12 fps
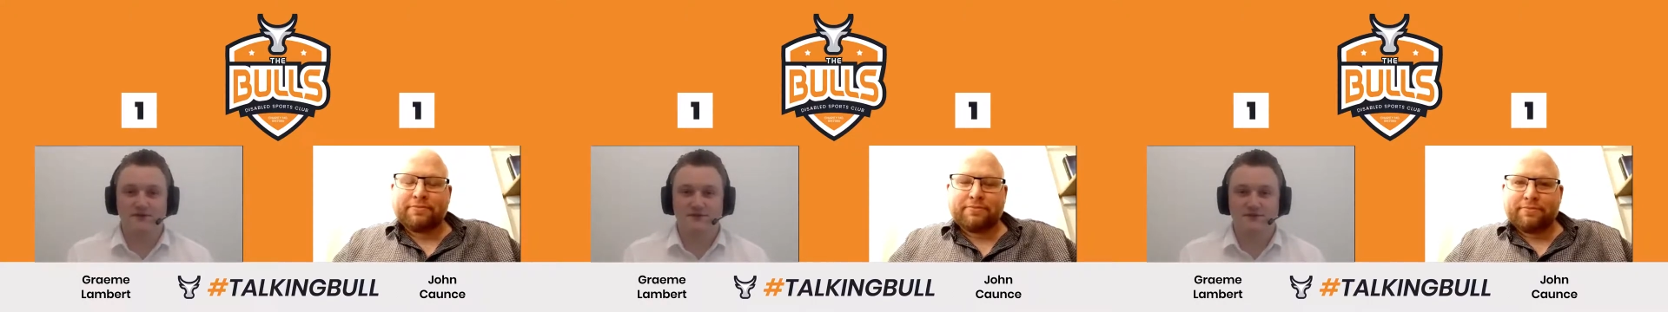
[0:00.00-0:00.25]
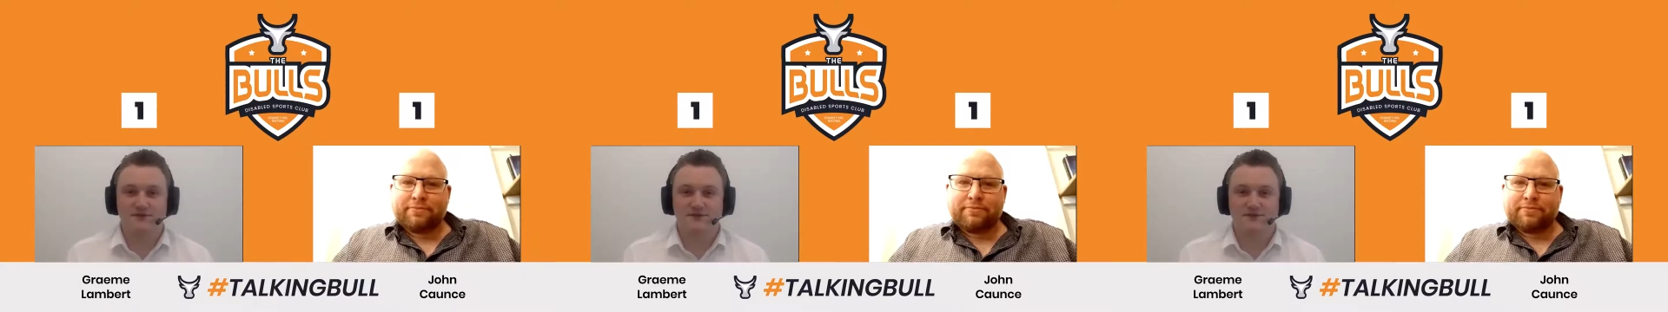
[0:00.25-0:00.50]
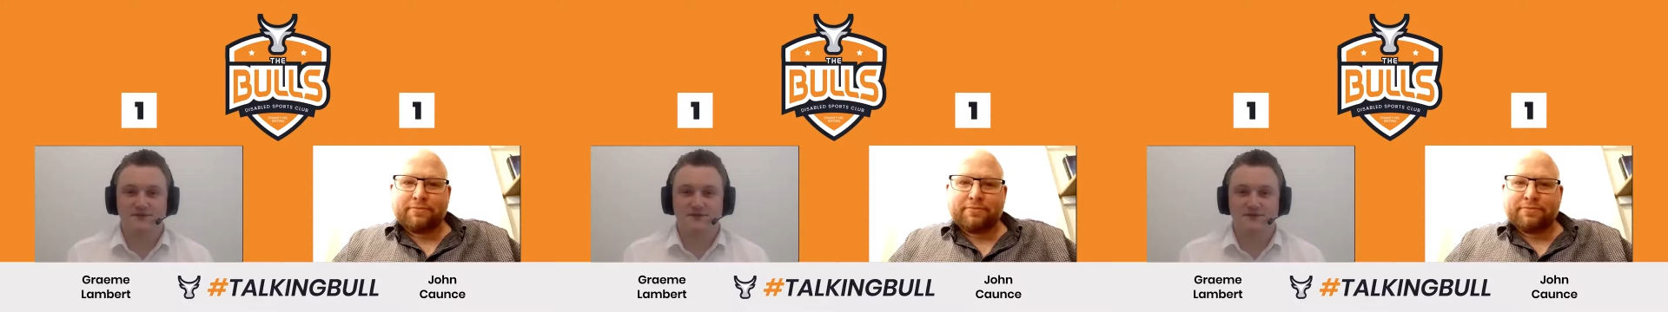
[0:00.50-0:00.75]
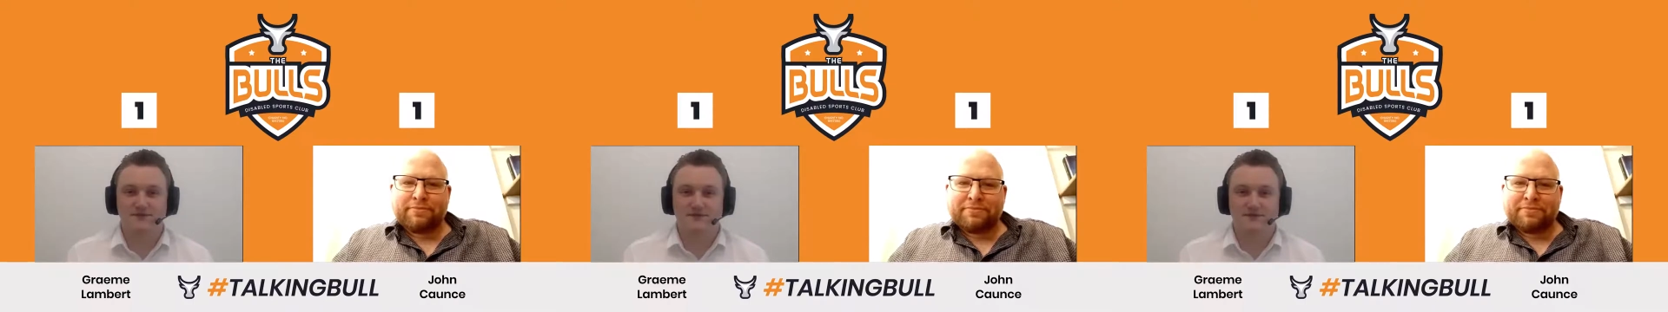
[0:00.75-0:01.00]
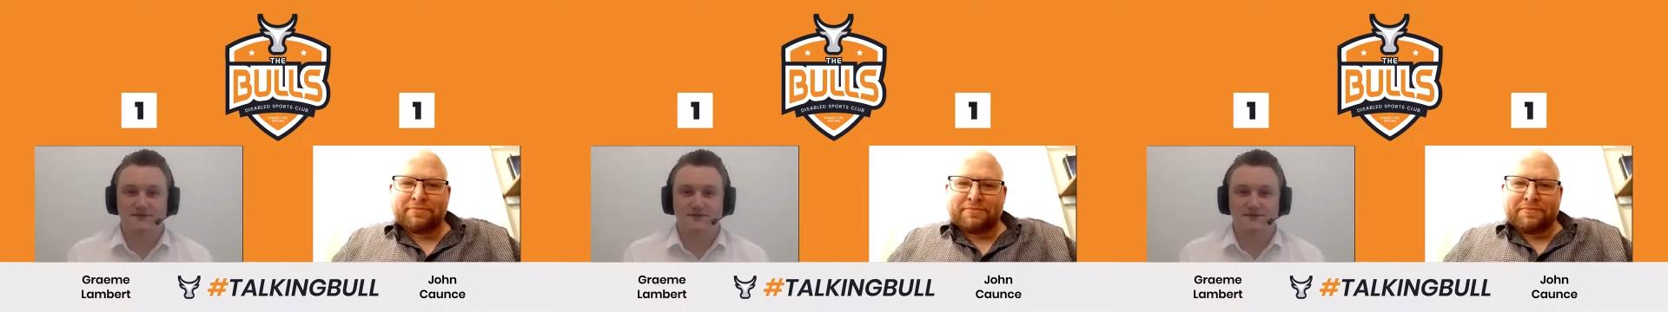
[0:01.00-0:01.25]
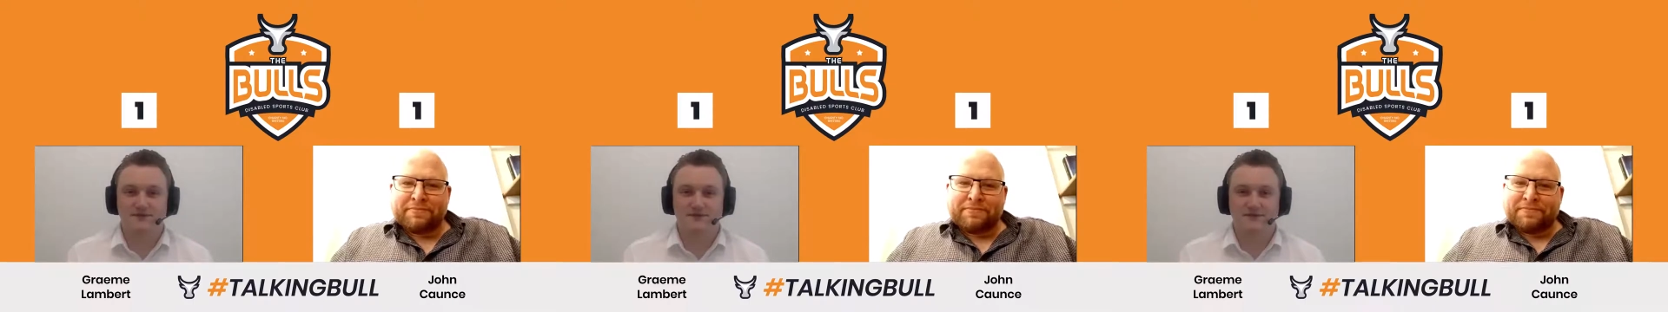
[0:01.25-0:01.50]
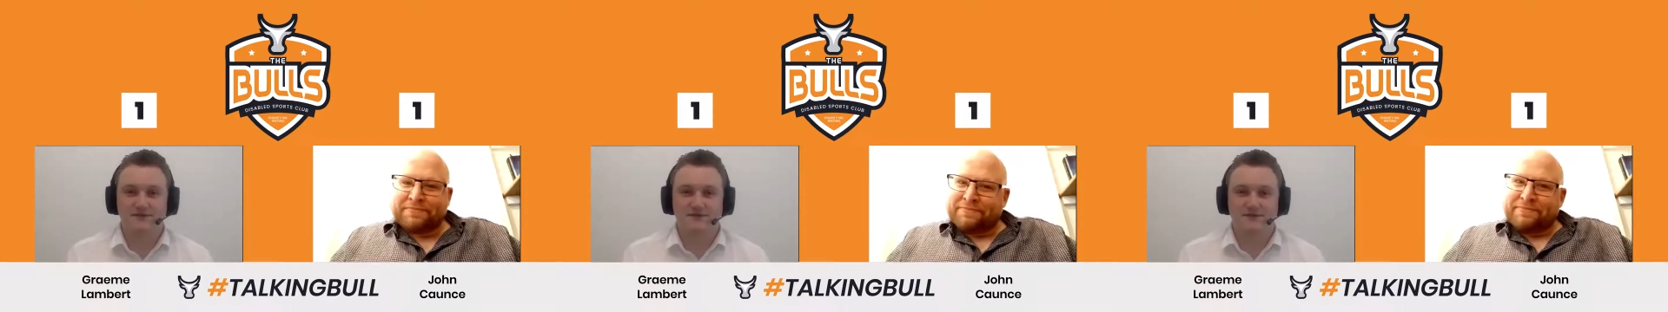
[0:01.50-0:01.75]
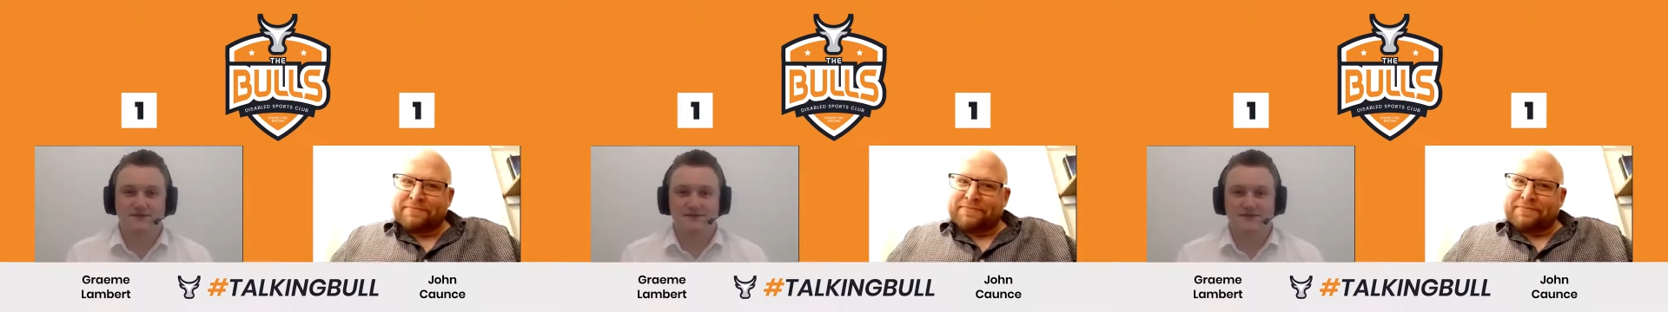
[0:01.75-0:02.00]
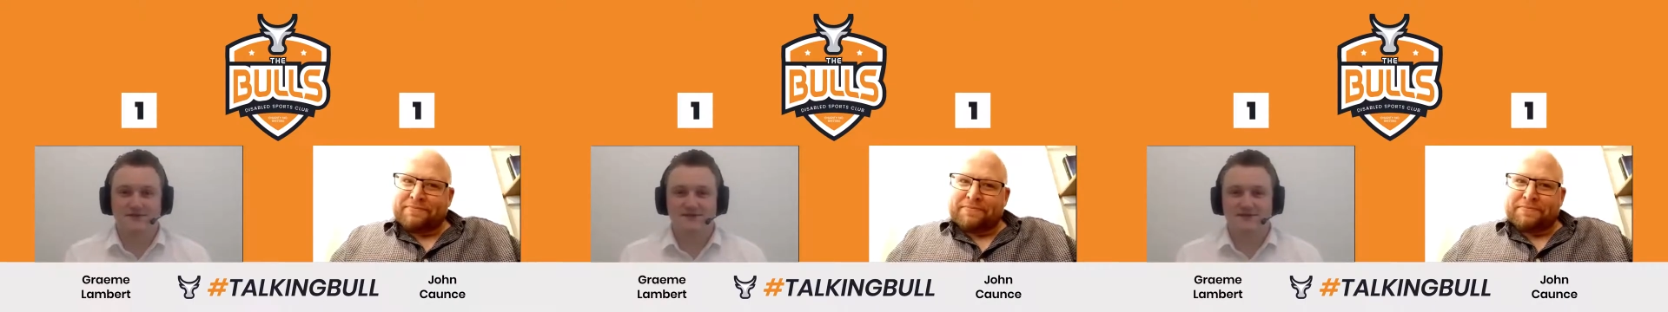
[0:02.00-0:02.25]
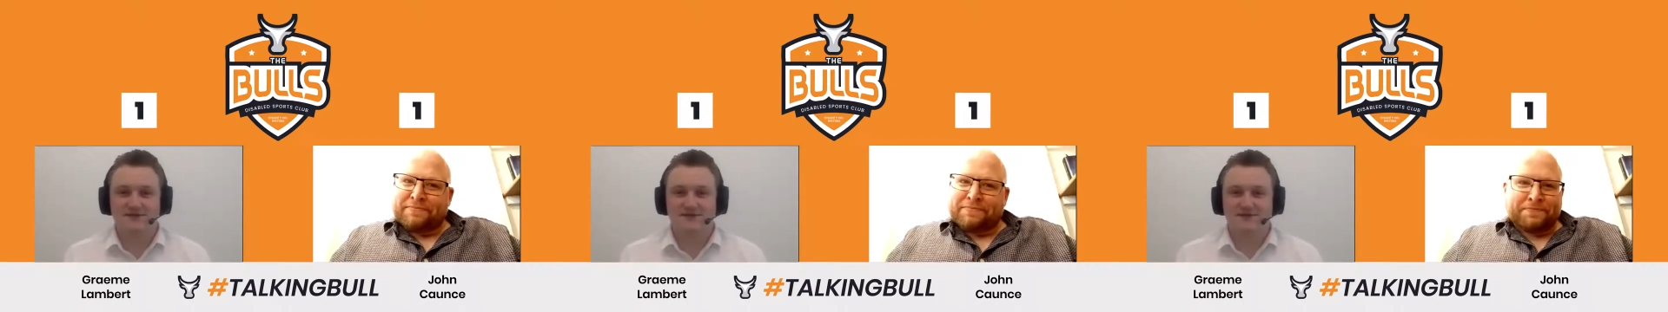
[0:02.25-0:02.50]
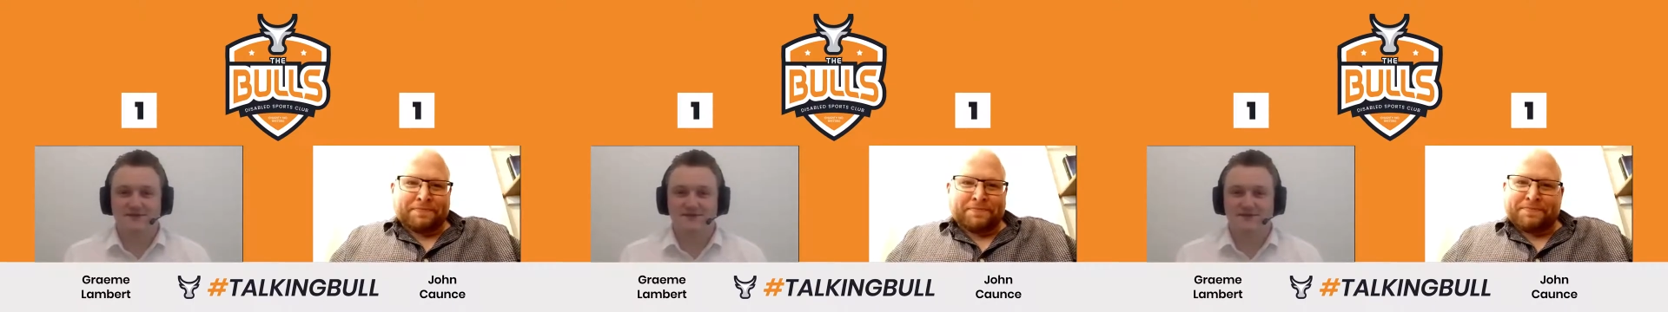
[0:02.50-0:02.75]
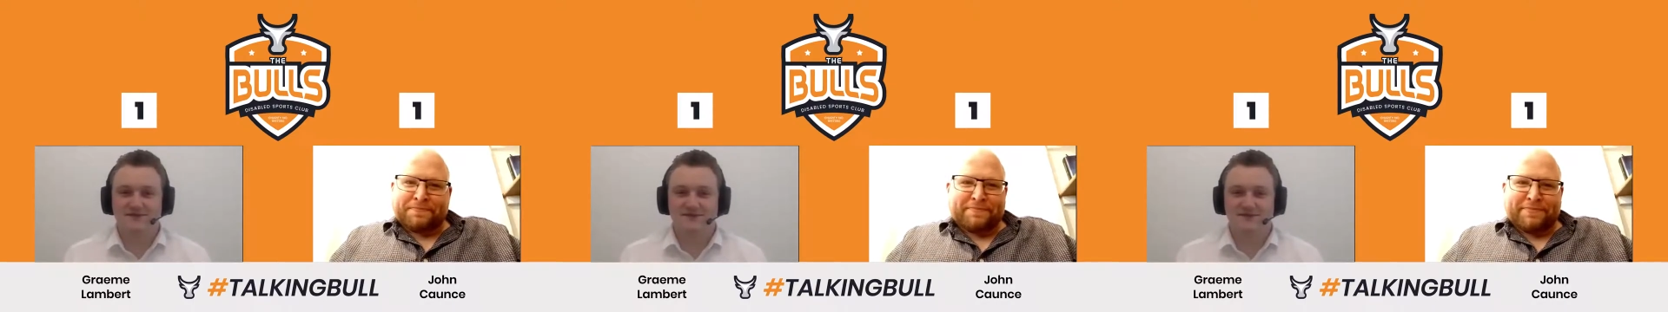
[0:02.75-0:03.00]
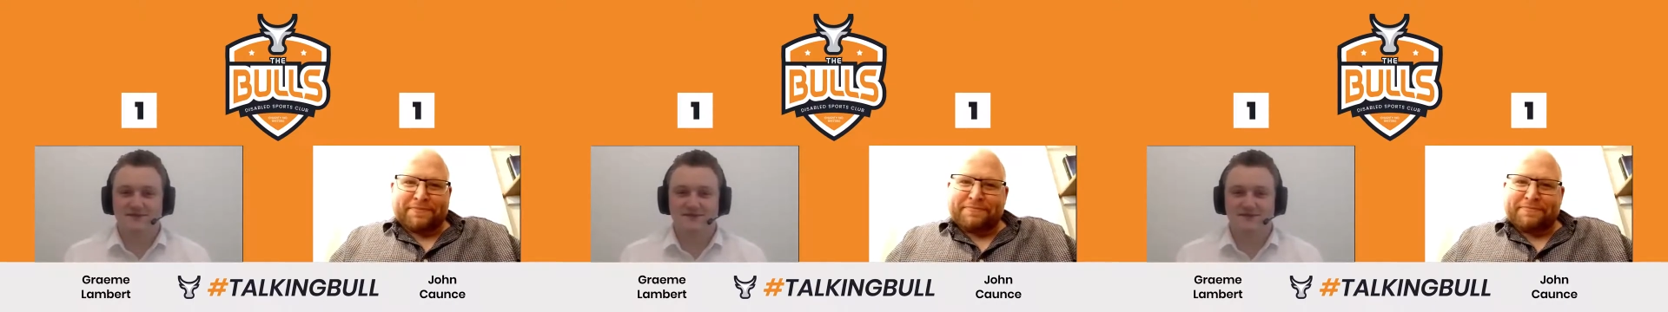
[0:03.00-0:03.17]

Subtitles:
Nothing is said.